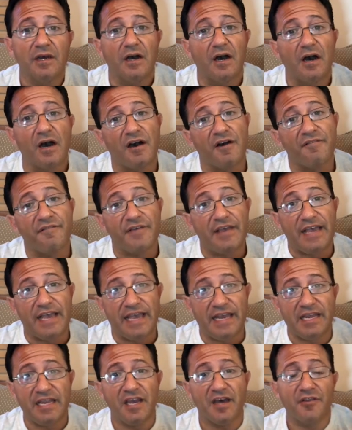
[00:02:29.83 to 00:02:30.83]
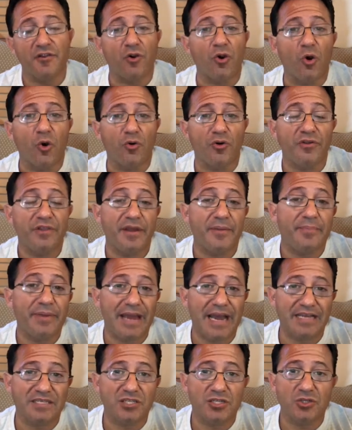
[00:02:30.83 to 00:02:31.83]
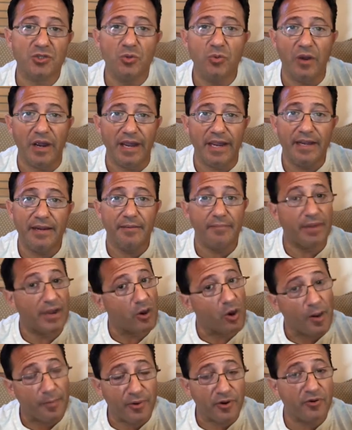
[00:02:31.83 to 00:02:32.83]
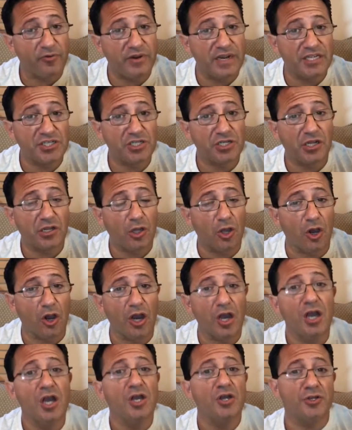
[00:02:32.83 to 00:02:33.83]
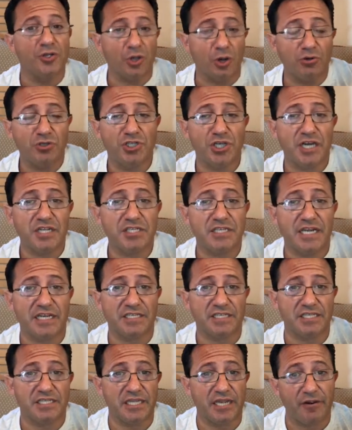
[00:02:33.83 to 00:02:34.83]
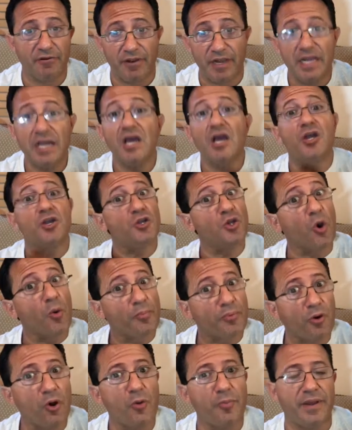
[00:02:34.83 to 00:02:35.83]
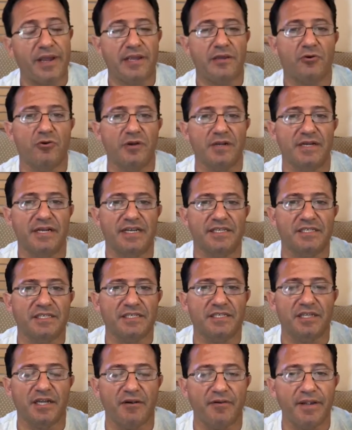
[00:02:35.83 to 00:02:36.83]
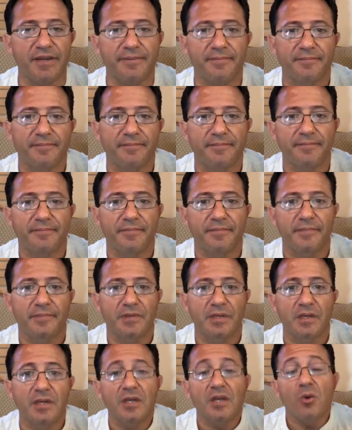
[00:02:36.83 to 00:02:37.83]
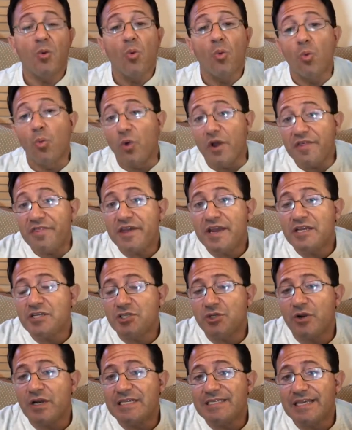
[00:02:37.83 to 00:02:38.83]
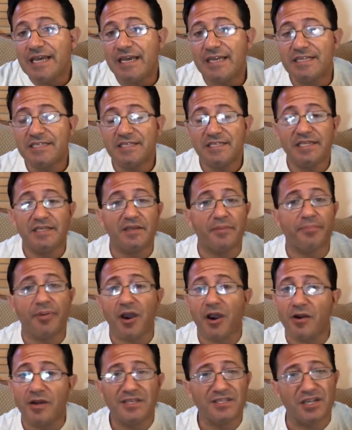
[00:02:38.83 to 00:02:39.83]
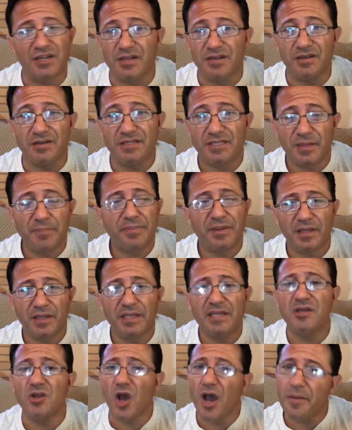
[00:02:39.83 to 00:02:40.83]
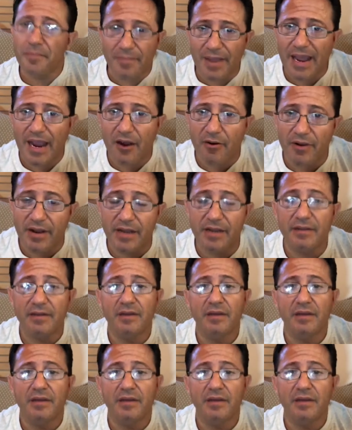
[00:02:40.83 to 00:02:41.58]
of any other owner that passes away by operational law, no judge necessary, no probate court necessary. With a joint tenancy, the parties are typically not married.